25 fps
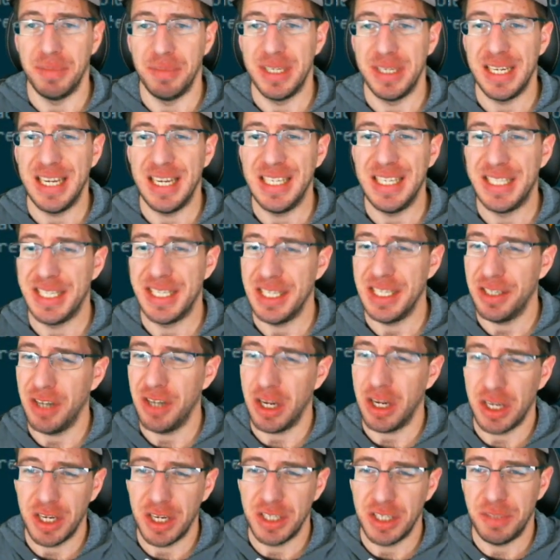It's still
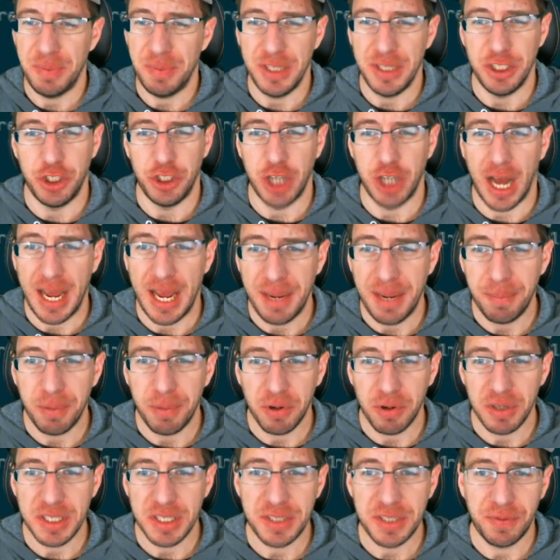not going to be a giant
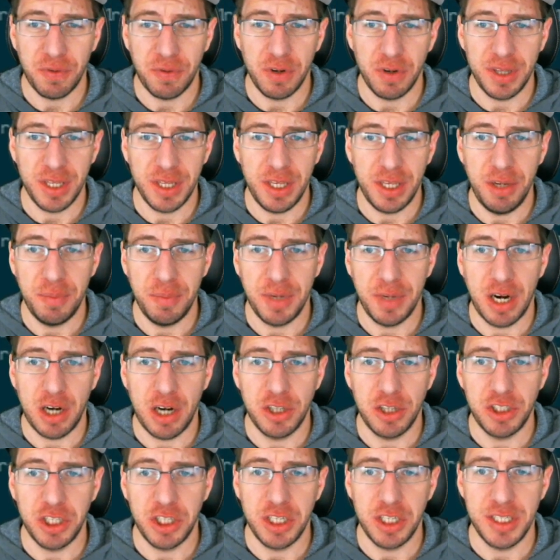bonus for the human
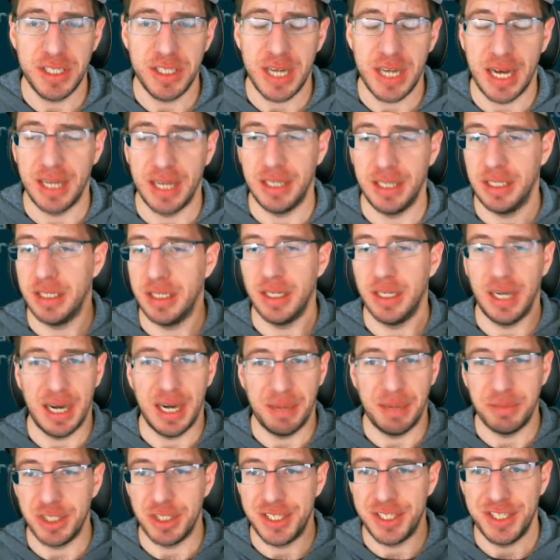archers, and
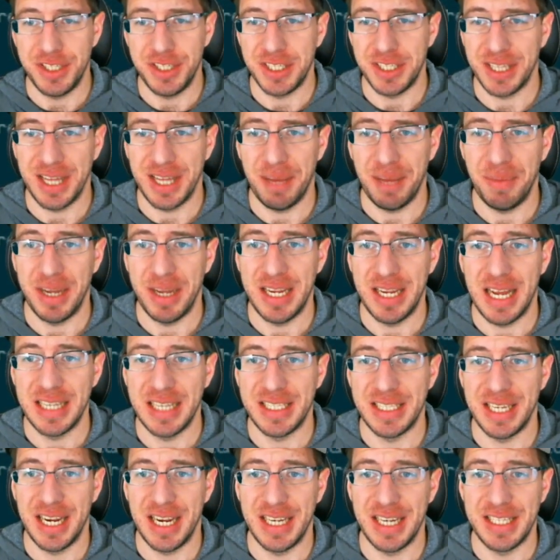I'm just using them
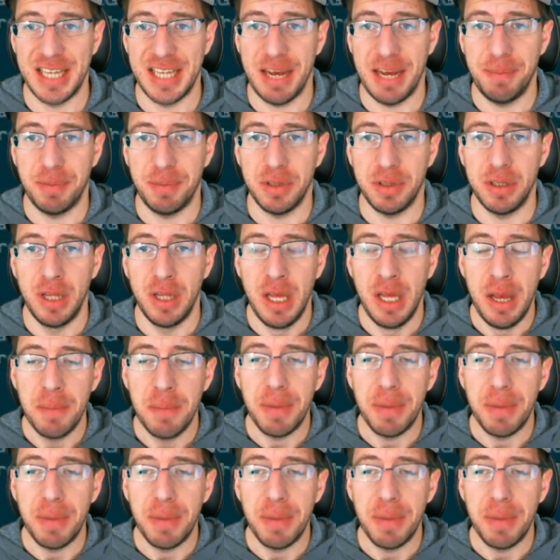as an example.